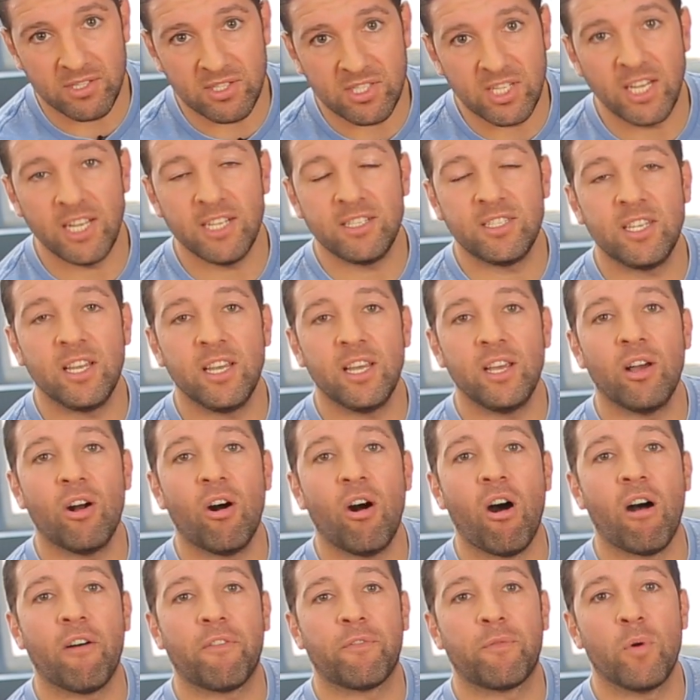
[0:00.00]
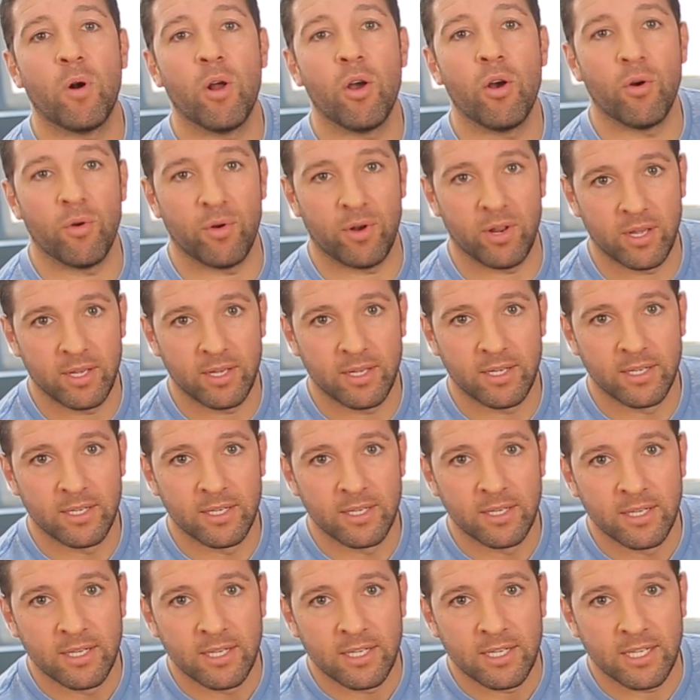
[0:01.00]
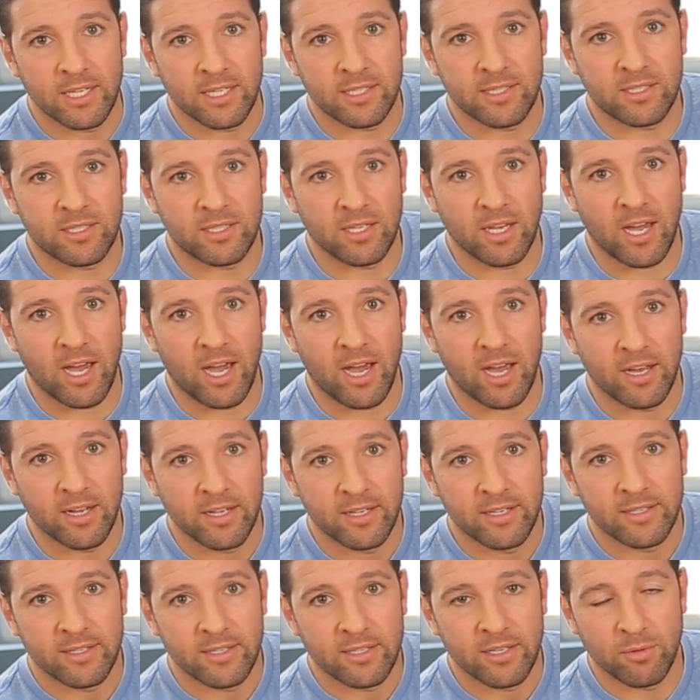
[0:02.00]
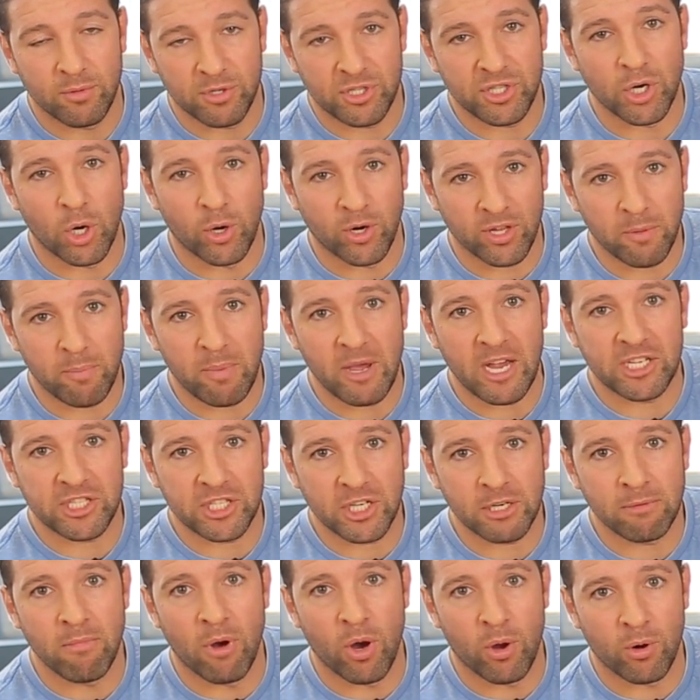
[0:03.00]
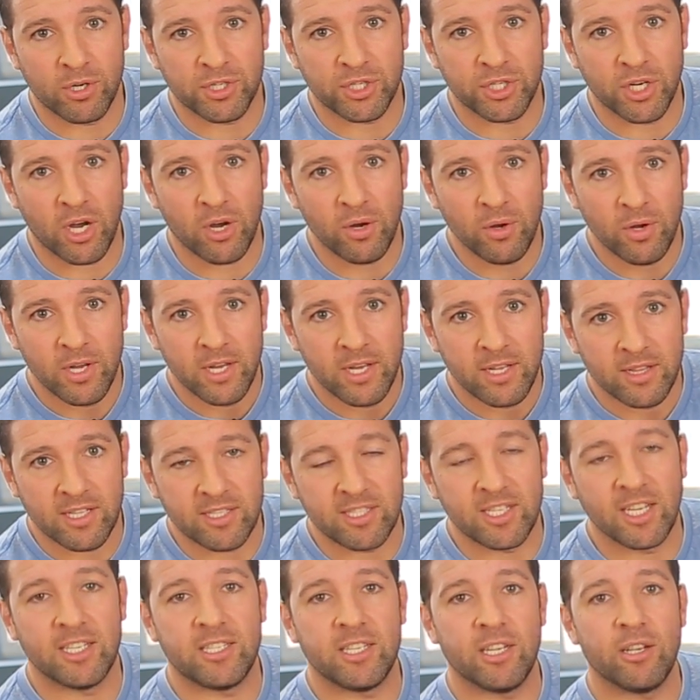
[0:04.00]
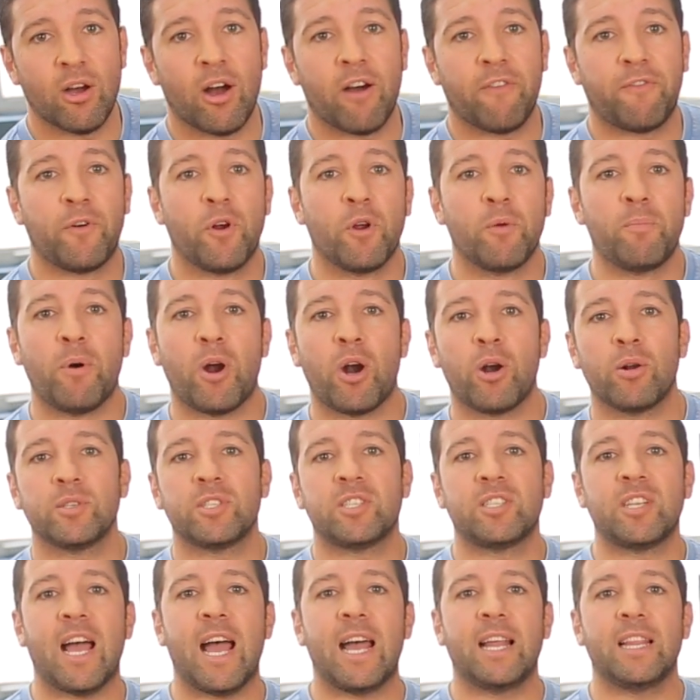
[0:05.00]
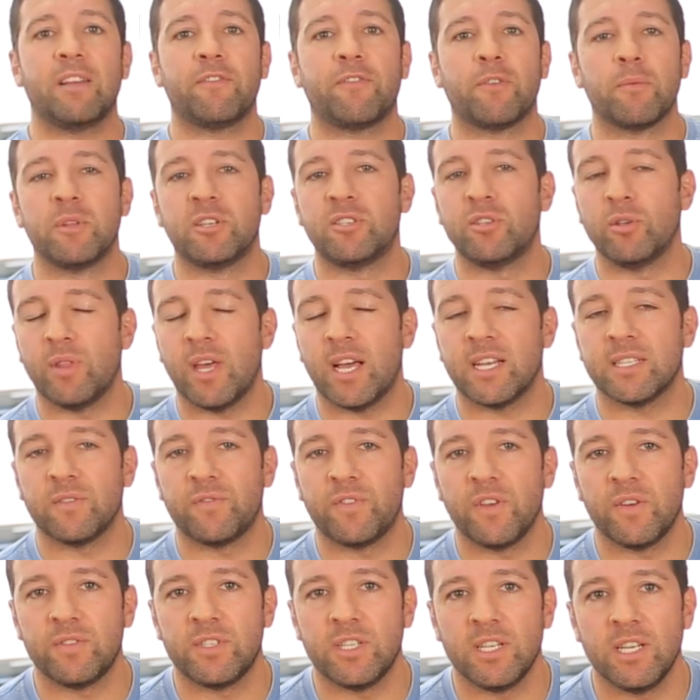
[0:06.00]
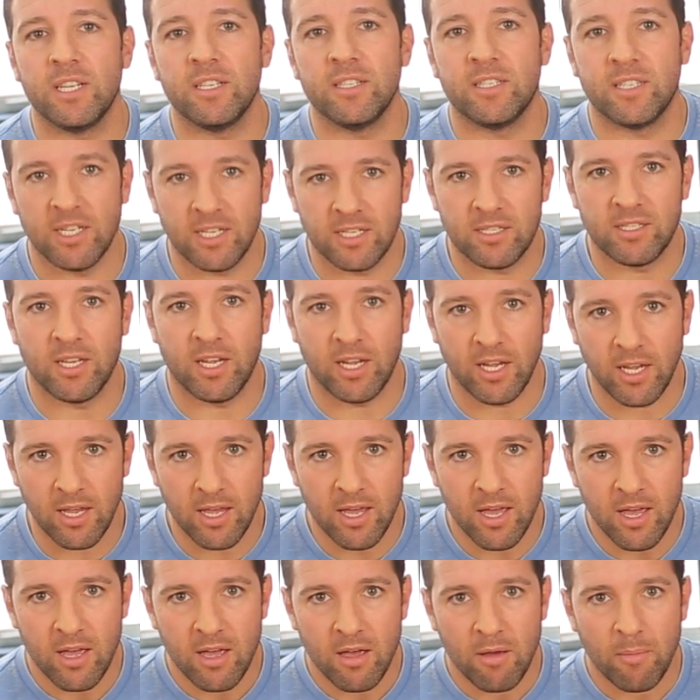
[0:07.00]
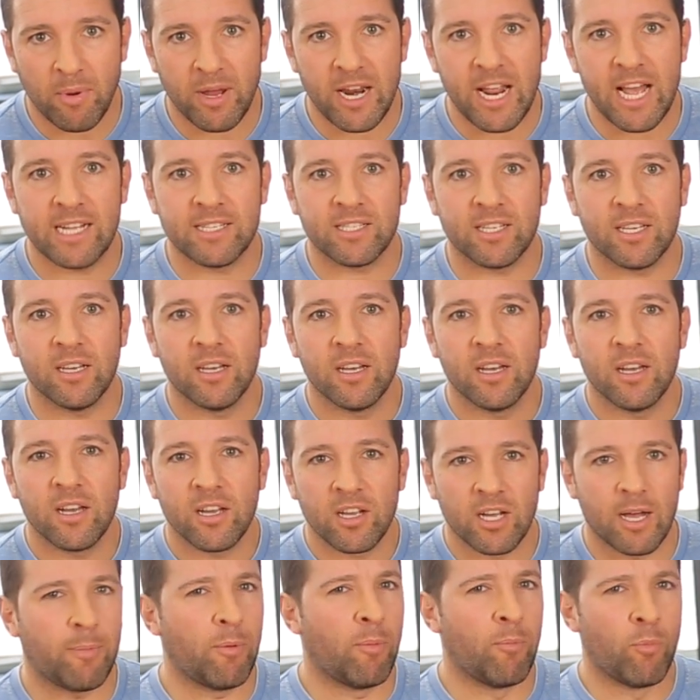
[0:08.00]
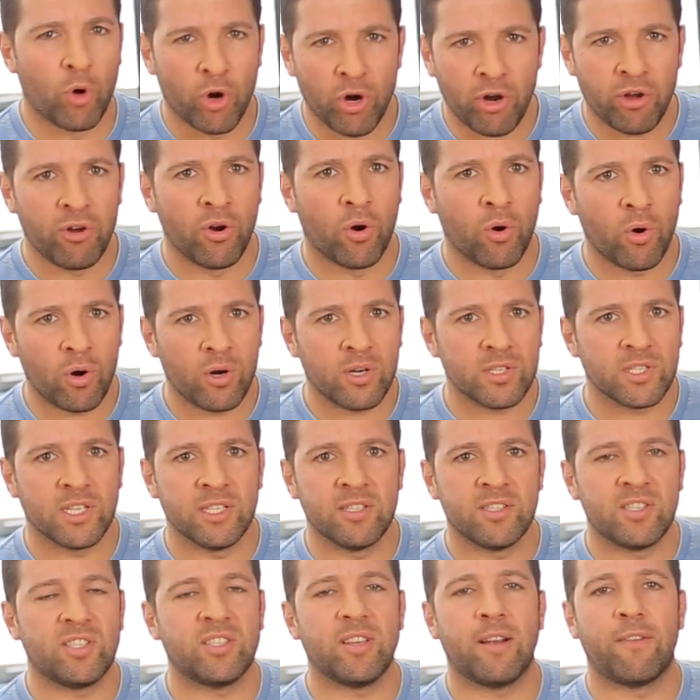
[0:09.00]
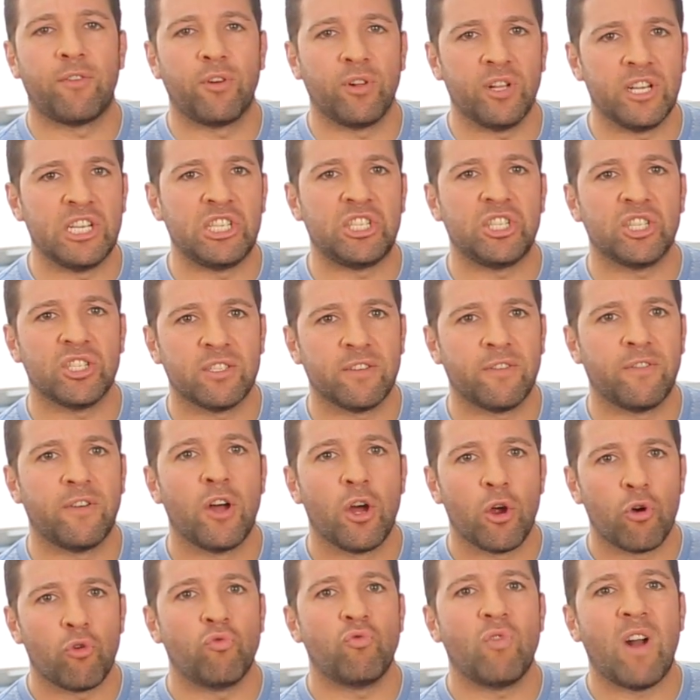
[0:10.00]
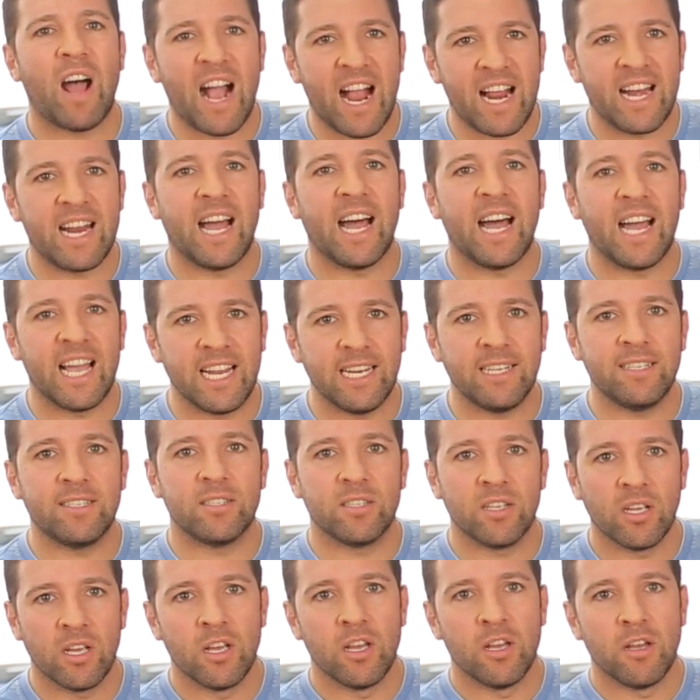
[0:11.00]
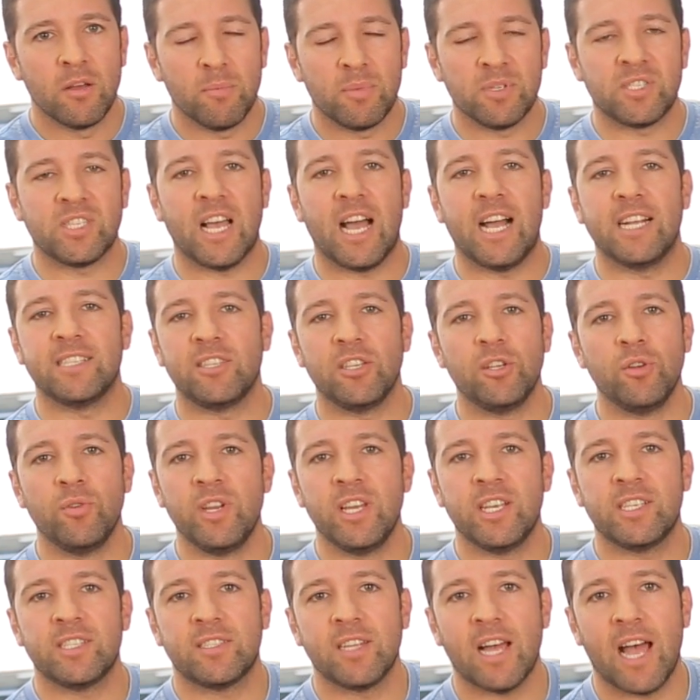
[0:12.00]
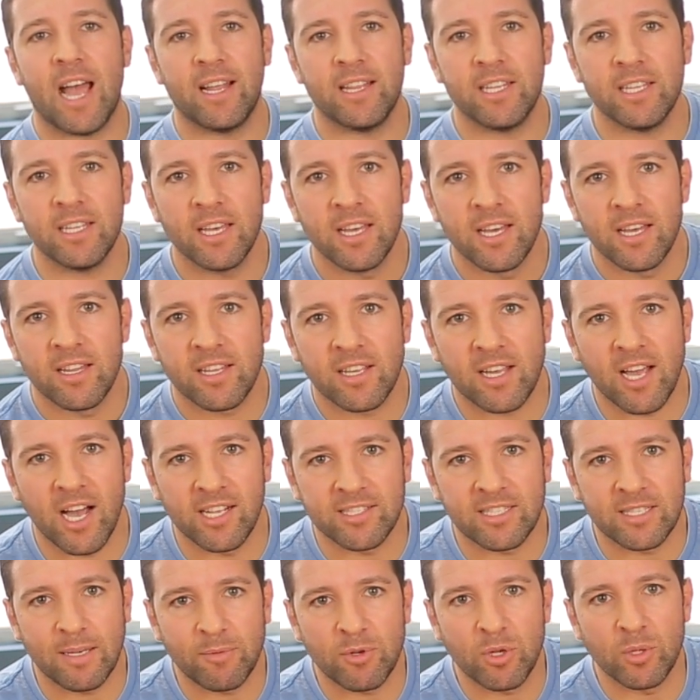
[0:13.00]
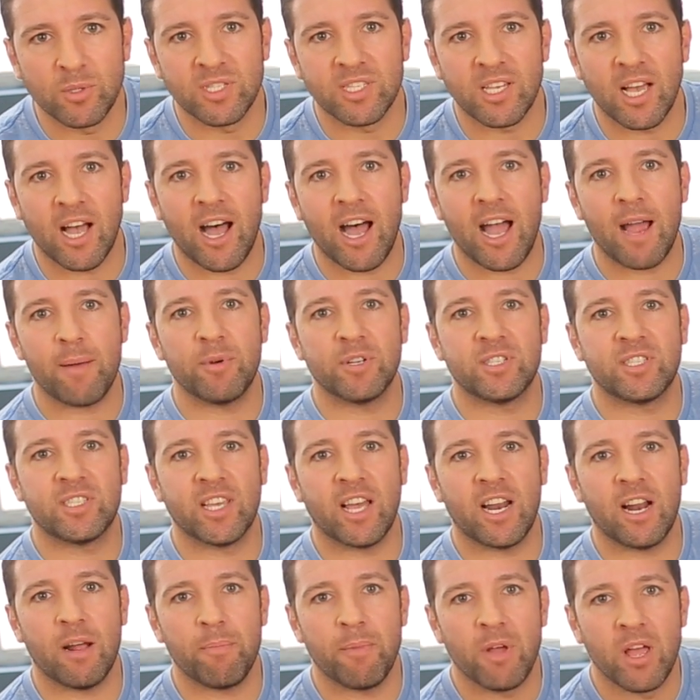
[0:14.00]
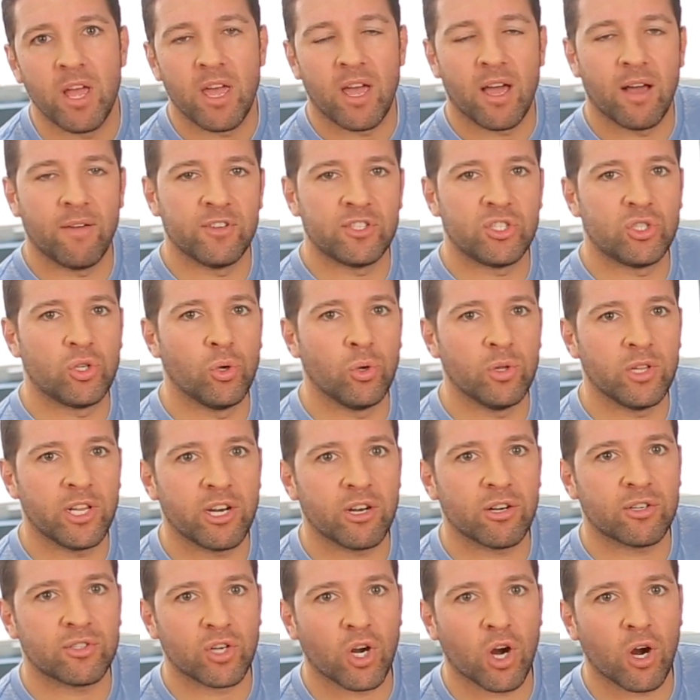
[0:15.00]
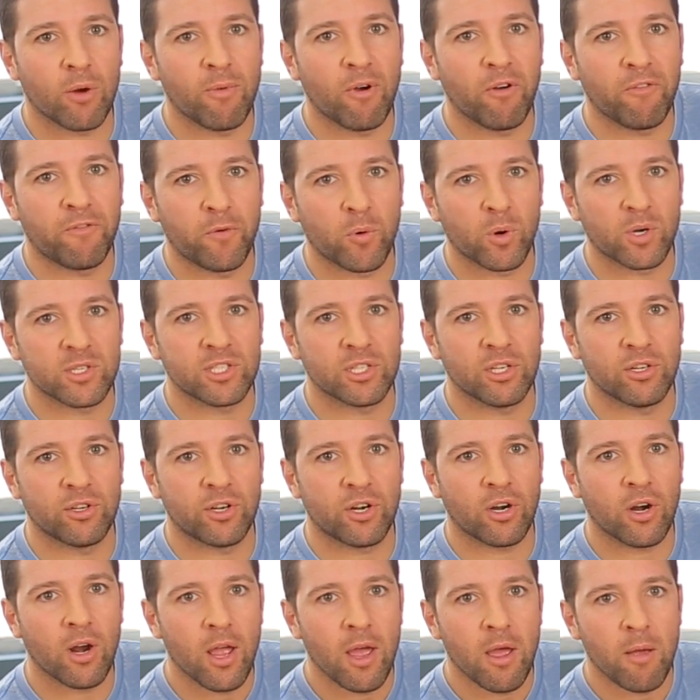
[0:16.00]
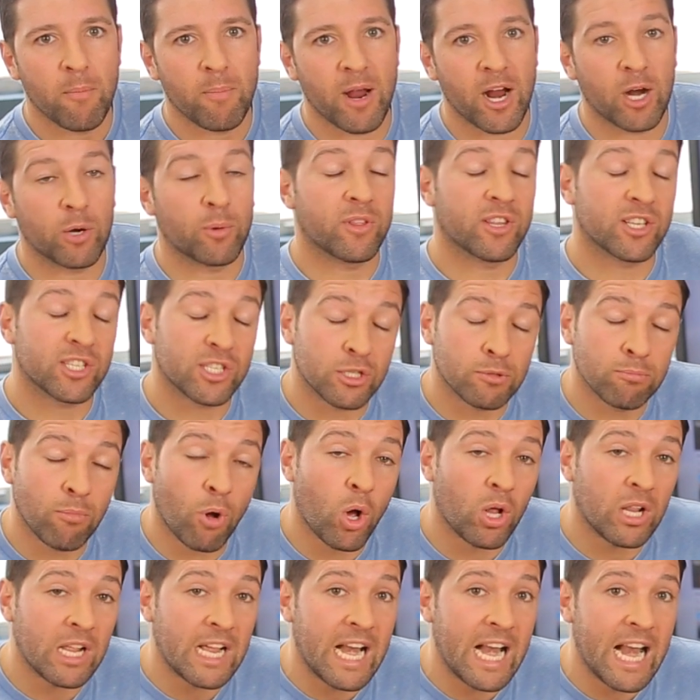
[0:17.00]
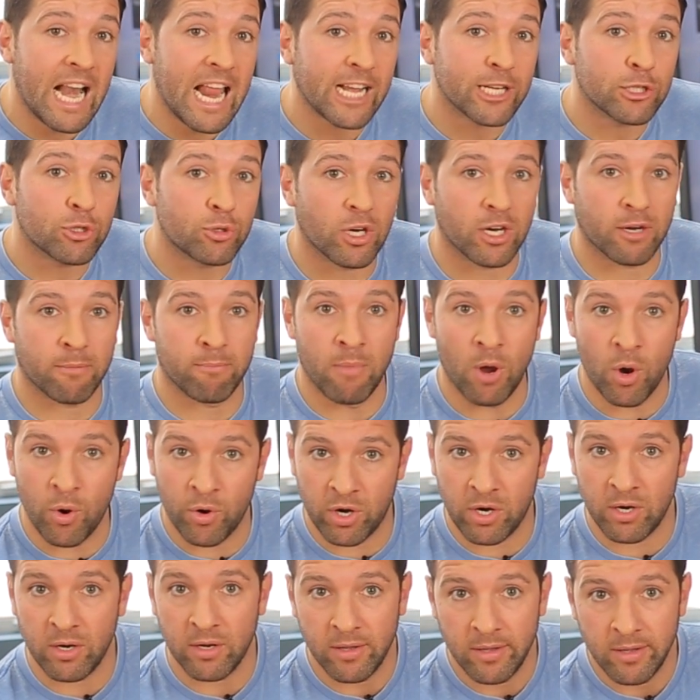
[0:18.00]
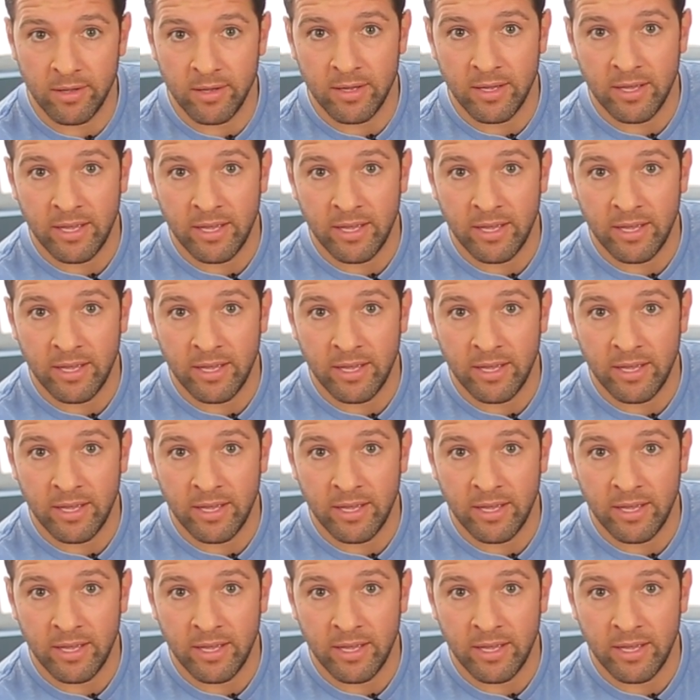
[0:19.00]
TT Offroad. It was shown at the Beijing Motor Show. The TT Offroad borrows styling from the 2015 TT, but adds a couple more doors and several inches of ride height. Besides the unique styling, the concept uses a hybrid setup of a 2-liter turbo 4-cylinder paired with a small electric motor.